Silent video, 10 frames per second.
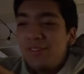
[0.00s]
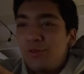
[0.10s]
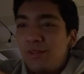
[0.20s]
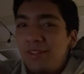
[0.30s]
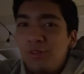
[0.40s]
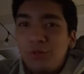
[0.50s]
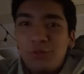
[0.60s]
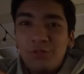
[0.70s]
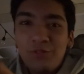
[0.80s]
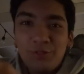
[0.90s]
drinking those
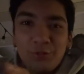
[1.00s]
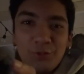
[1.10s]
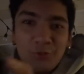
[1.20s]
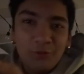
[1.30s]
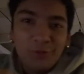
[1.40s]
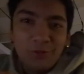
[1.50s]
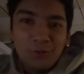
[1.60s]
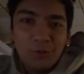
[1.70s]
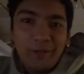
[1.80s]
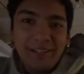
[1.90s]
those
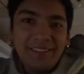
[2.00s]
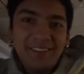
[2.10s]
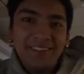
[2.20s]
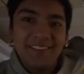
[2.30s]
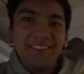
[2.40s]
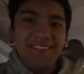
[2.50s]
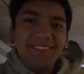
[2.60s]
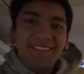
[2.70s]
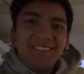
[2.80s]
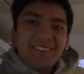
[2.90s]
green
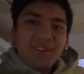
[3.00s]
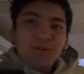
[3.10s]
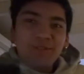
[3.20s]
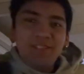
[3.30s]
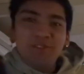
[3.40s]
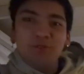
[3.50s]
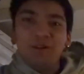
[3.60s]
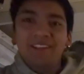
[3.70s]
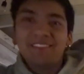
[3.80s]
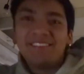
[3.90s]
green
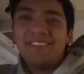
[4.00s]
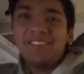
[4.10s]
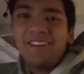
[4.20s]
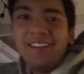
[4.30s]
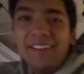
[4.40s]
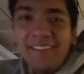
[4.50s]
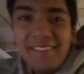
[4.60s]
drinks, right?